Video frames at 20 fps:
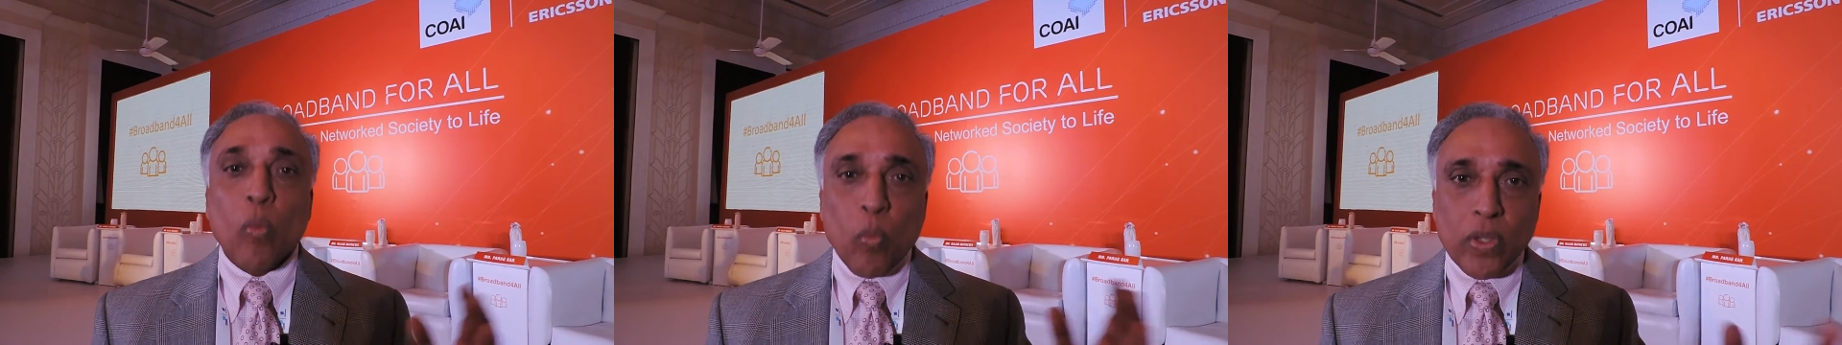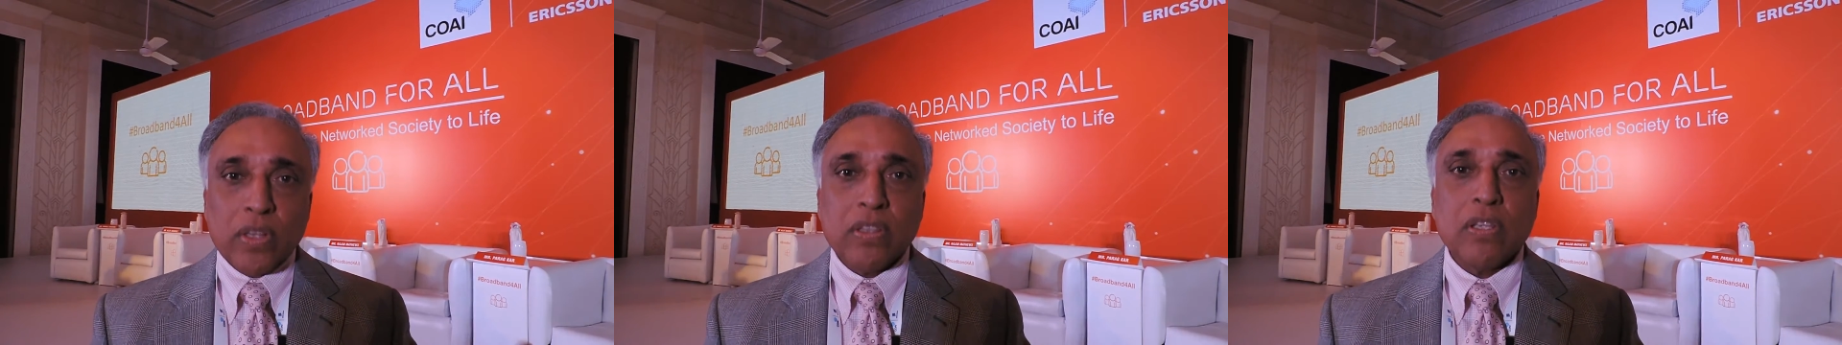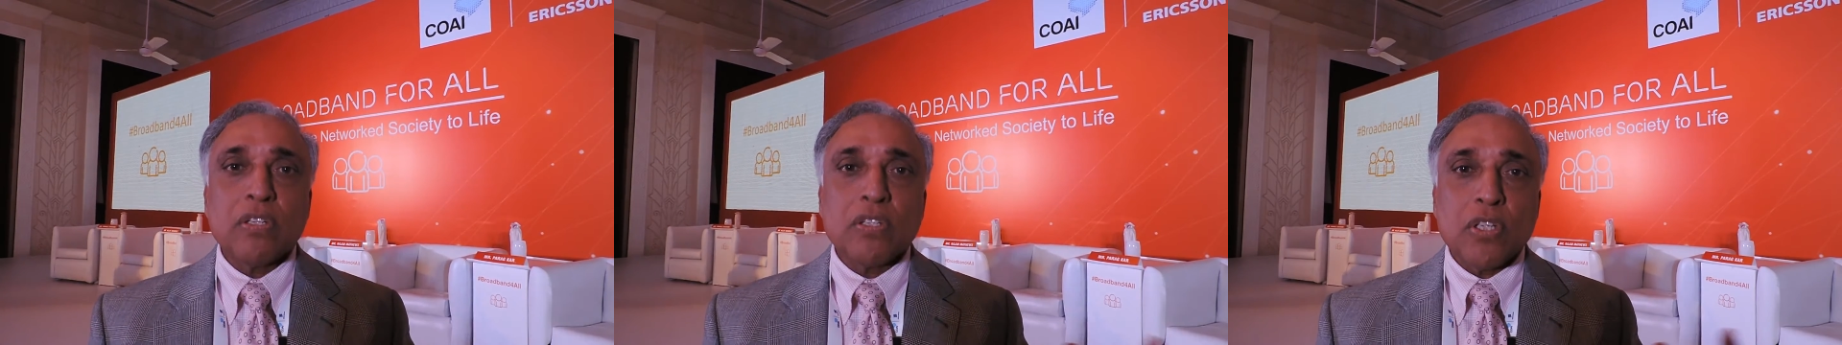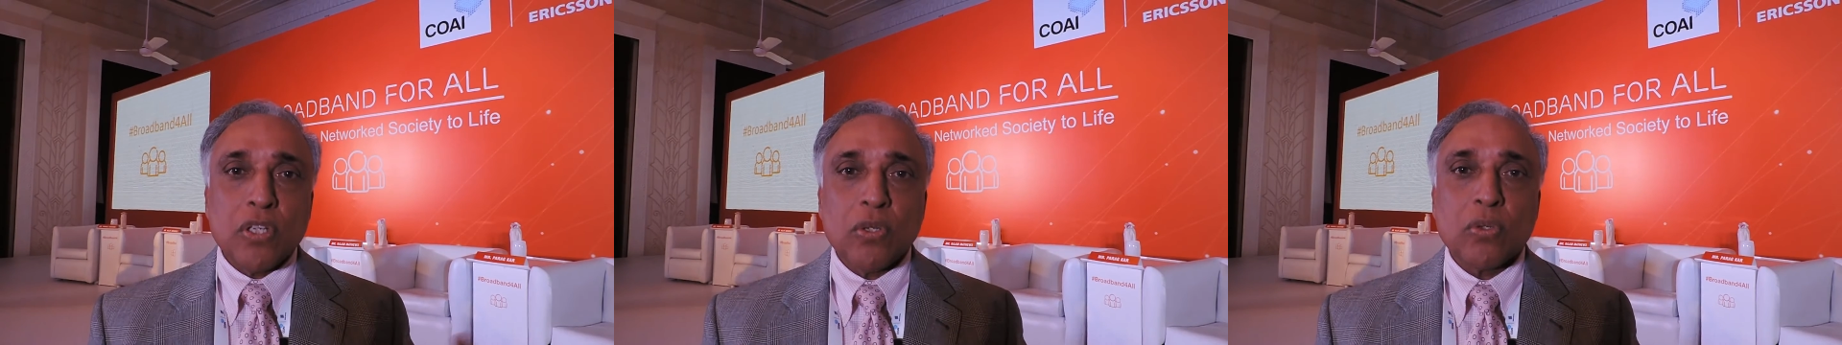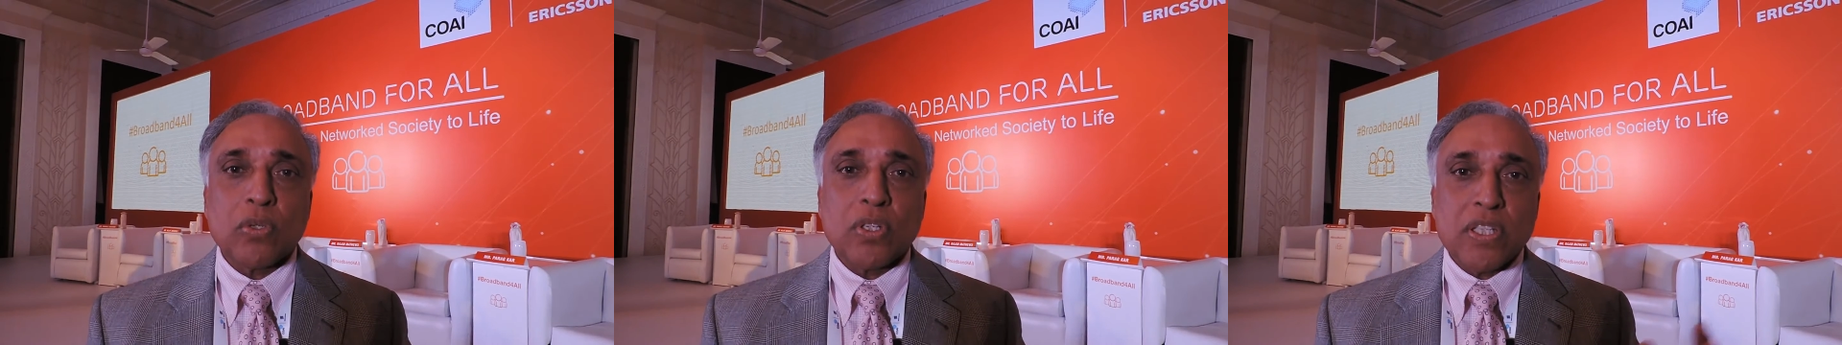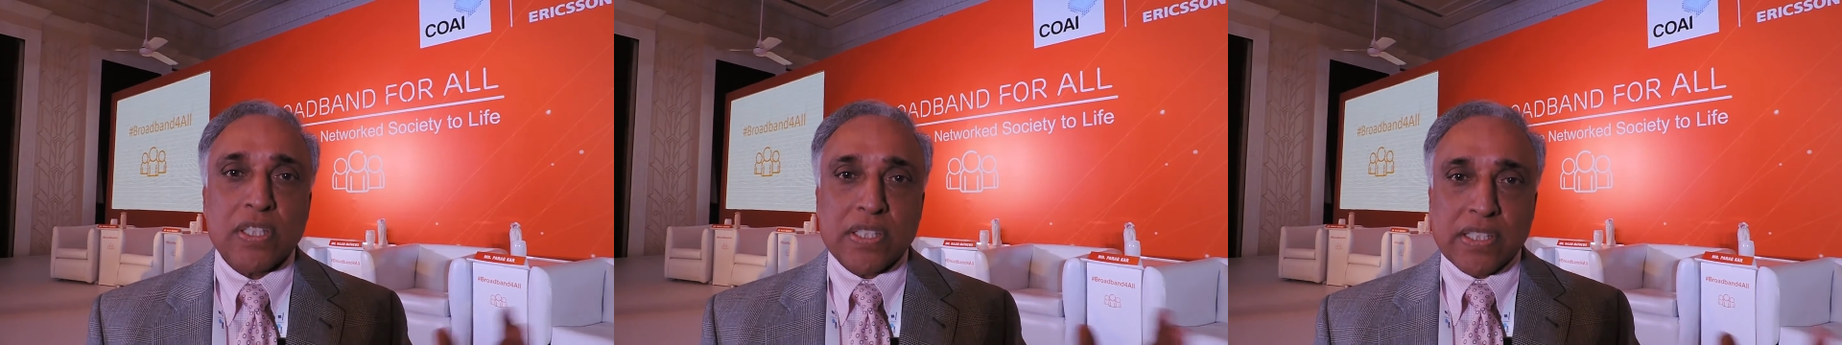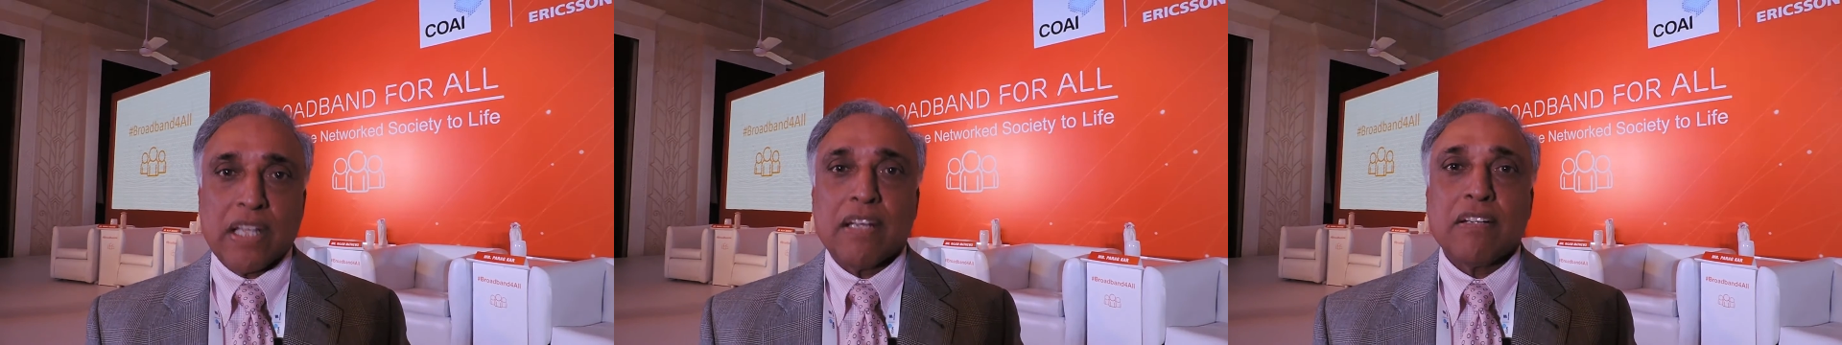with the
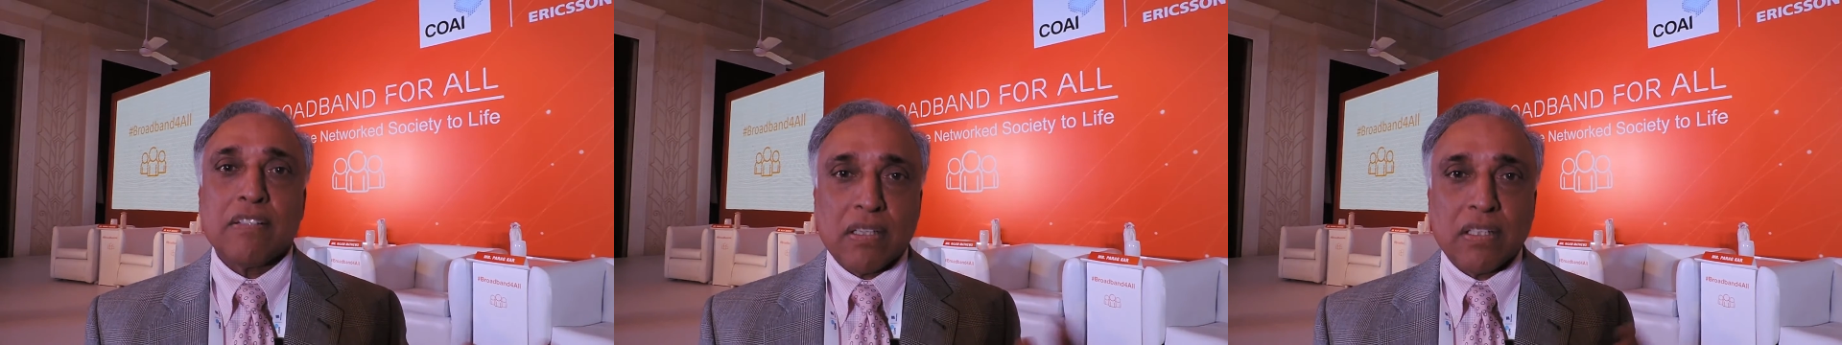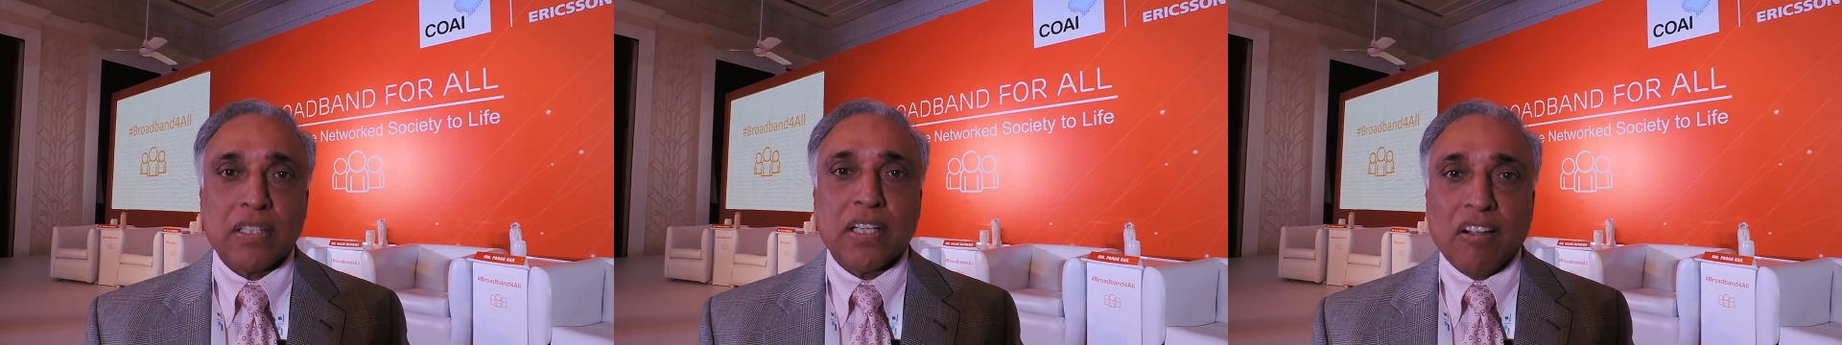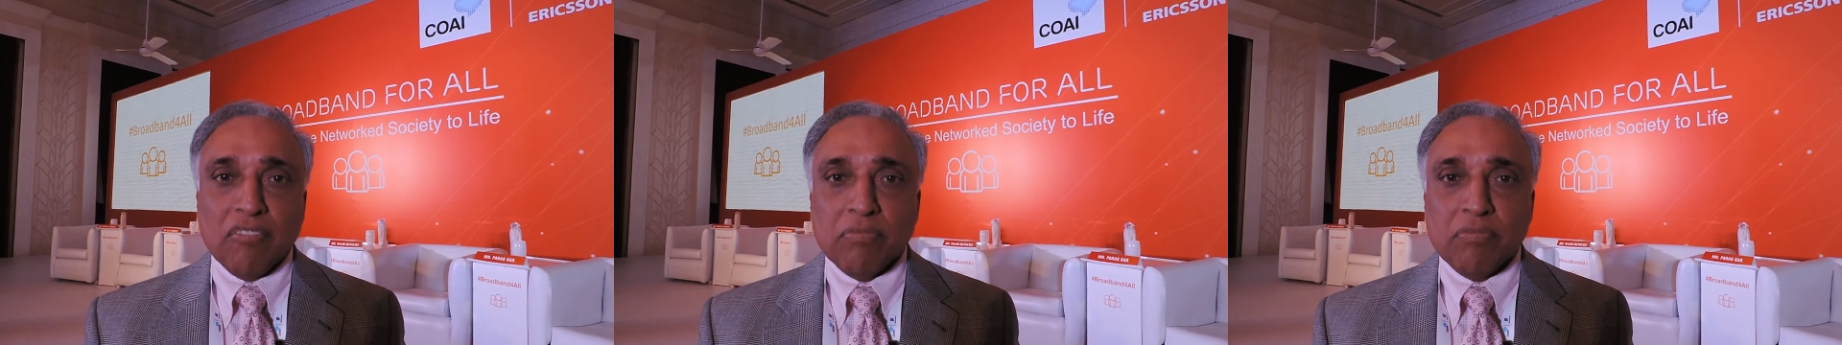DOT central